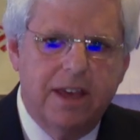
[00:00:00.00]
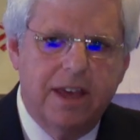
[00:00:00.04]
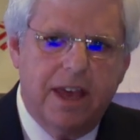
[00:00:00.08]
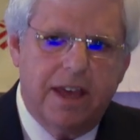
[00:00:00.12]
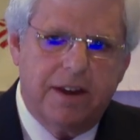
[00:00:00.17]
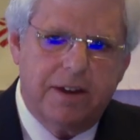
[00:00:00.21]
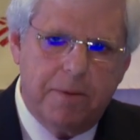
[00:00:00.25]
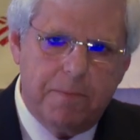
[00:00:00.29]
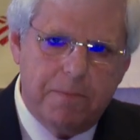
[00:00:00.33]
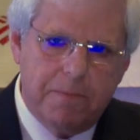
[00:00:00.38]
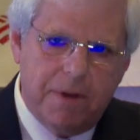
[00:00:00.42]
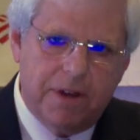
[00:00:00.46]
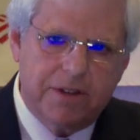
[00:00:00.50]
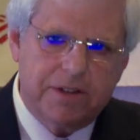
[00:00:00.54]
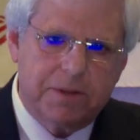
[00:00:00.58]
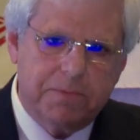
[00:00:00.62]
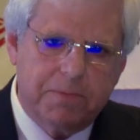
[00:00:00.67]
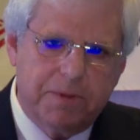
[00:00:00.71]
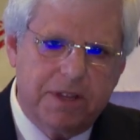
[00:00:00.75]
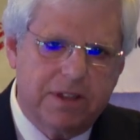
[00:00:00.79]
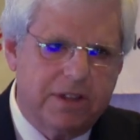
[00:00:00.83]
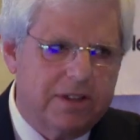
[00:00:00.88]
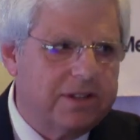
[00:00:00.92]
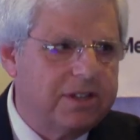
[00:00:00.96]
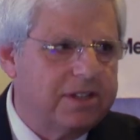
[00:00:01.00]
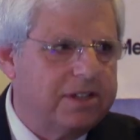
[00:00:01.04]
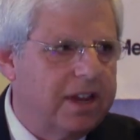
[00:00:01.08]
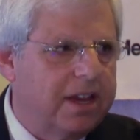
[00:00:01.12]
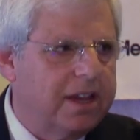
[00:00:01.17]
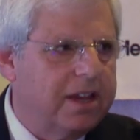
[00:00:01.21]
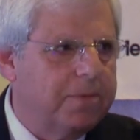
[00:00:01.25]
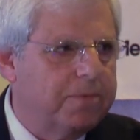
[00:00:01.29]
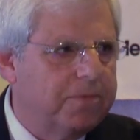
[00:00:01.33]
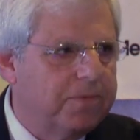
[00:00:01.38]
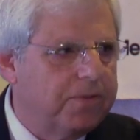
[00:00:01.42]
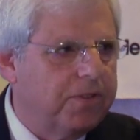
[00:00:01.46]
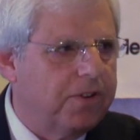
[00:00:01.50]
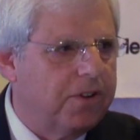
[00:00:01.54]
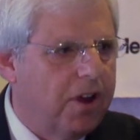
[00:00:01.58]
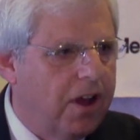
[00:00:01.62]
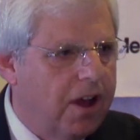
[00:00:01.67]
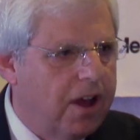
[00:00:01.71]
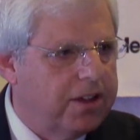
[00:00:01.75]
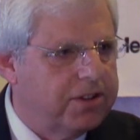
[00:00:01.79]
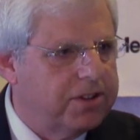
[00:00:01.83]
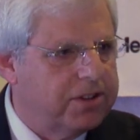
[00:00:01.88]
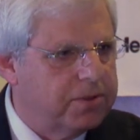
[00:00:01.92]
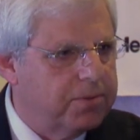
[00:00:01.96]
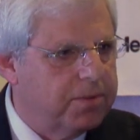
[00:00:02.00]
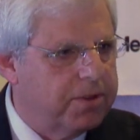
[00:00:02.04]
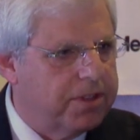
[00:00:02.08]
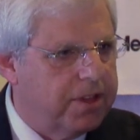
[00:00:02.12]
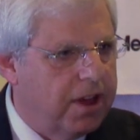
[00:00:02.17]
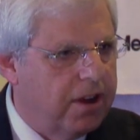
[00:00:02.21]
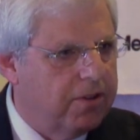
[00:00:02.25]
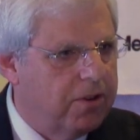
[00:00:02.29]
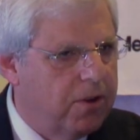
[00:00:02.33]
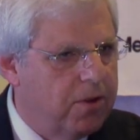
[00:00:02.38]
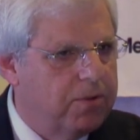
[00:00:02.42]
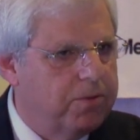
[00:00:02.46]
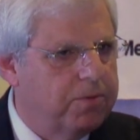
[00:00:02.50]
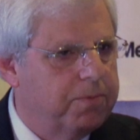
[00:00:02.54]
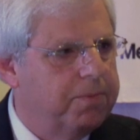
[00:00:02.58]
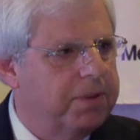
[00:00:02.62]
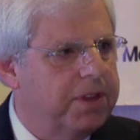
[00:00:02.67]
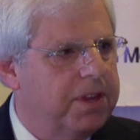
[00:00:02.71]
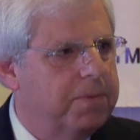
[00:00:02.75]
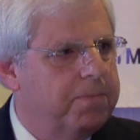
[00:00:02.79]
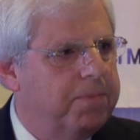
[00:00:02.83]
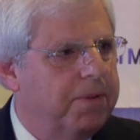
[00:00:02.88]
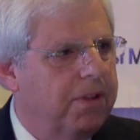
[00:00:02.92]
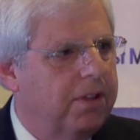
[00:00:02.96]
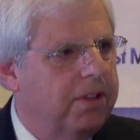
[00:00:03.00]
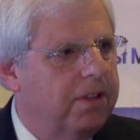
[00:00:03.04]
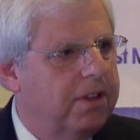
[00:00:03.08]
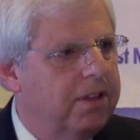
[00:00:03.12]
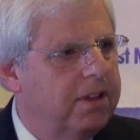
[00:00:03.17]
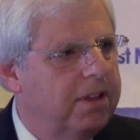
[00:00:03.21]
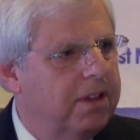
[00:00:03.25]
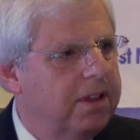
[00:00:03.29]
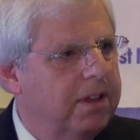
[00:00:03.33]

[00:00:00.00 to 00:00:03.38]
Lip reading: and it must be the same for us with our own people.